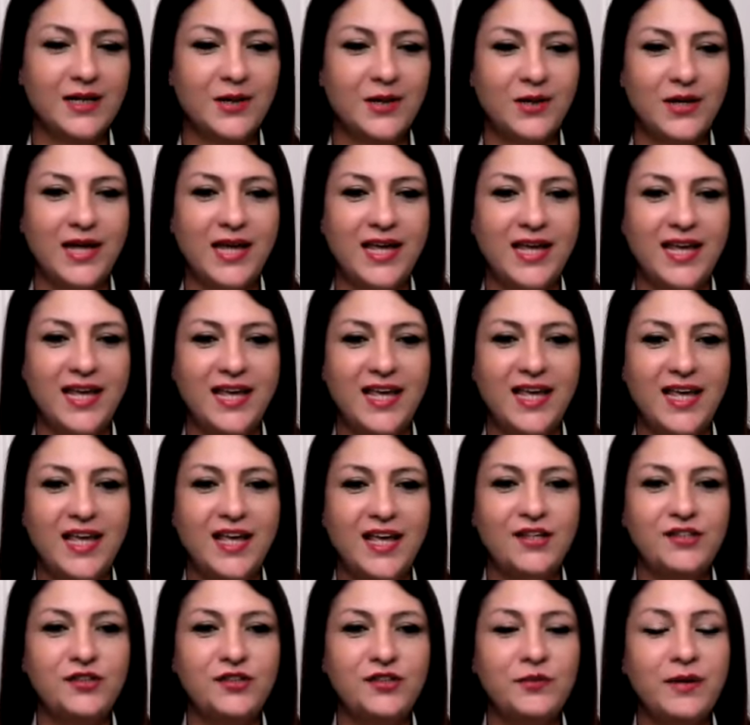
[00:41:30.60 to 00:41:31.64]
Okay.
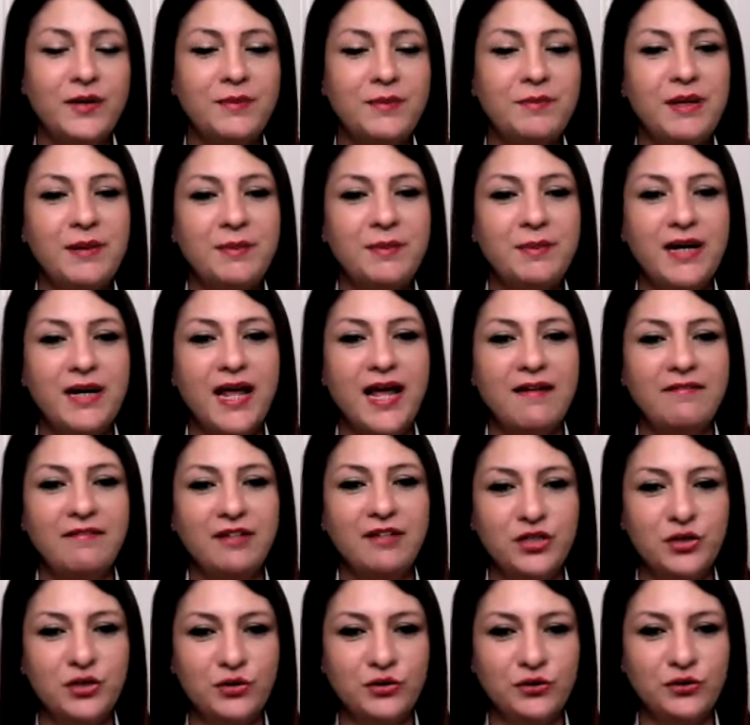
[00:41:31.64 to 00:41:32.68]
So when people have
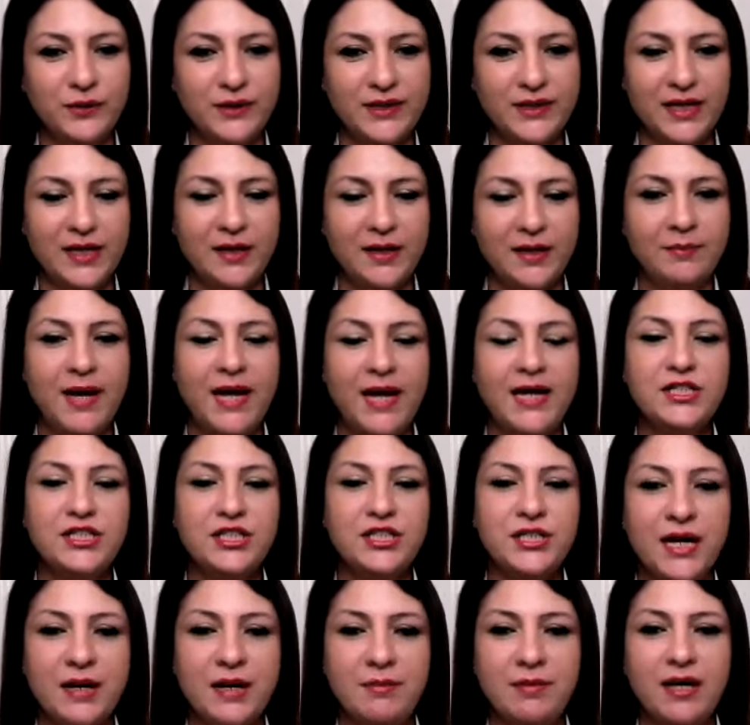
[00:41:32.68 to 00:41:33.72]
issues with him and
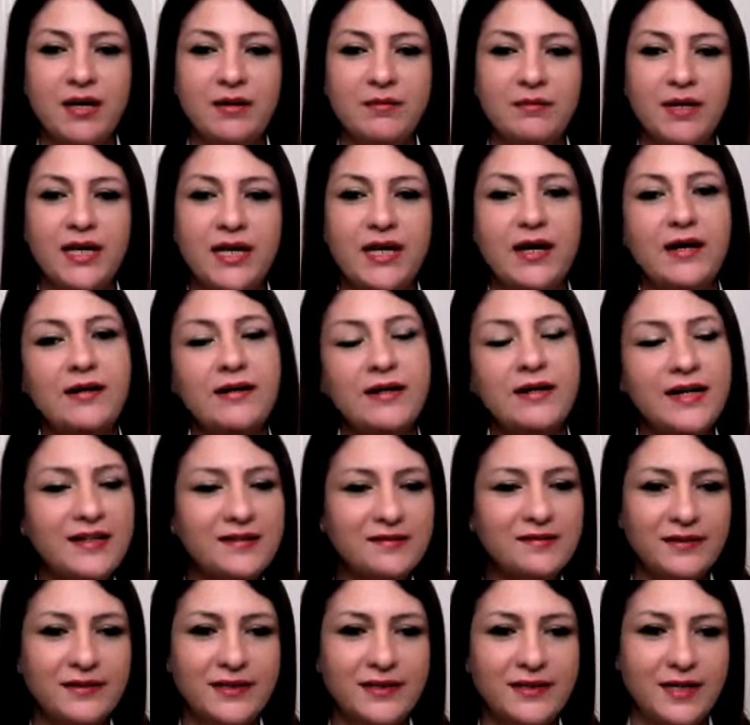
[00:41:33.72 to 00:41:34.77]
shame him, he
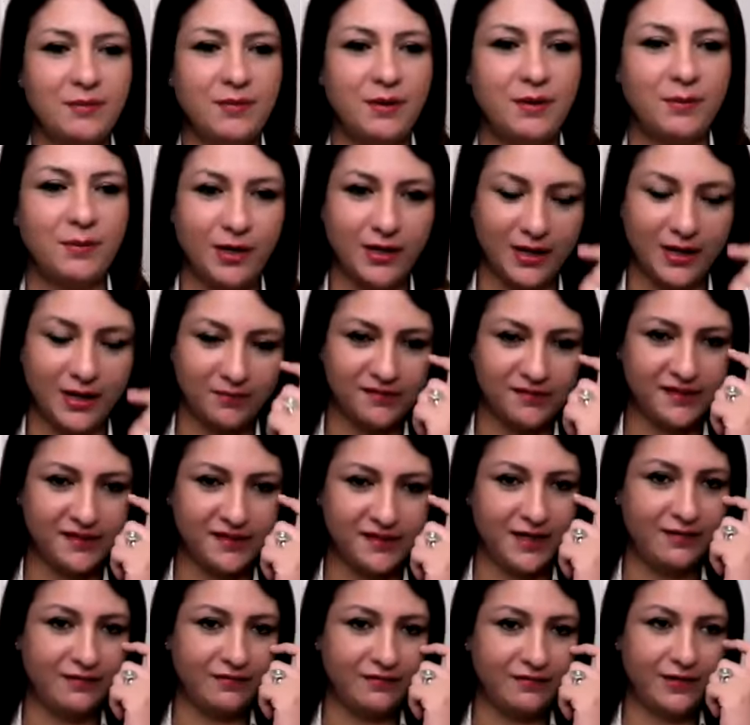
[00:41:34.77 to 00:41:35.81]
agrees with them about
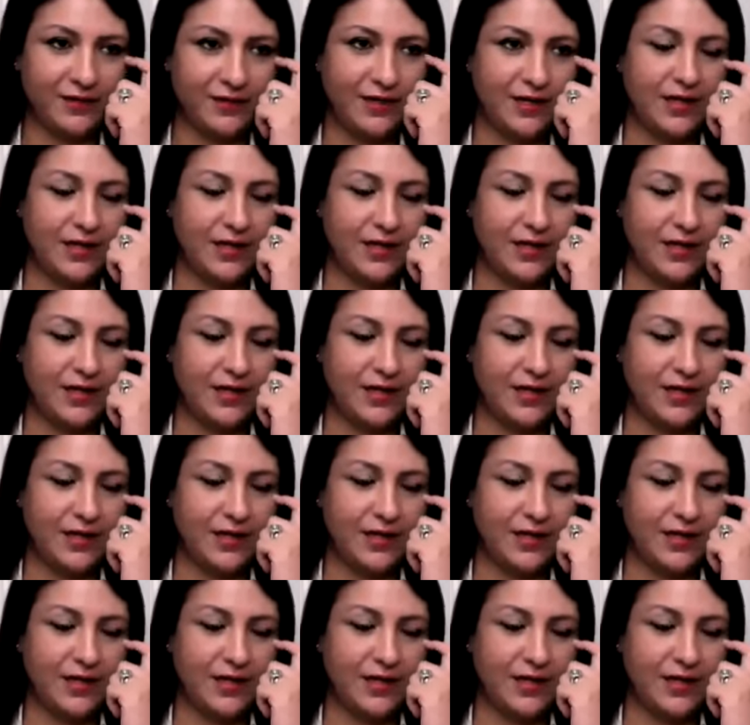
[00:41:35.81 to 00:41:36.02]
himself.